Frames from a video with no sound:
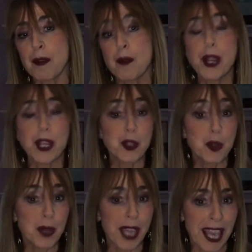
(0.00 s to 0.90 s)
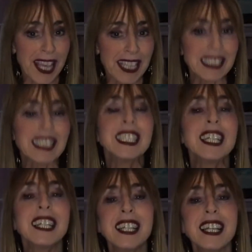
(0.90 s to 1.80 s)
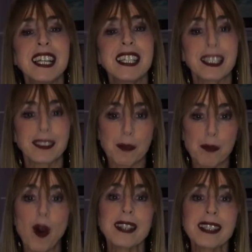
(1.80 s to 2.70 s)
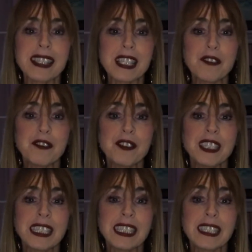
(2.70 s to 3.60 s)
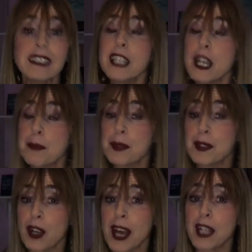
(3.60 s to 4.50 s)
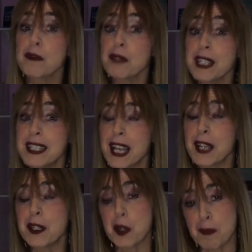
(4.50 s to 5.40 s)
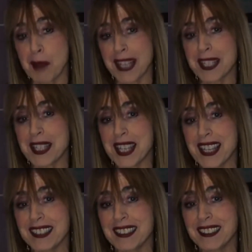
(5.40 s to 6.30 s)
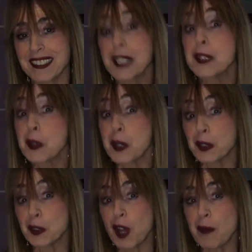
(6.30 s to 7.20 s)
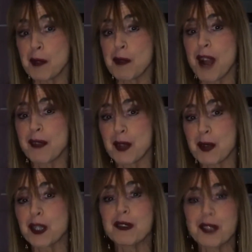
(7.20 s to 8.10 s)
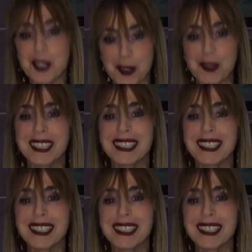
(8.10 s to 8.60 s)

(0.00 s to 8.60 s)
where you can get some positive tips on how to reset your mindset so you can stop depriving the world of you.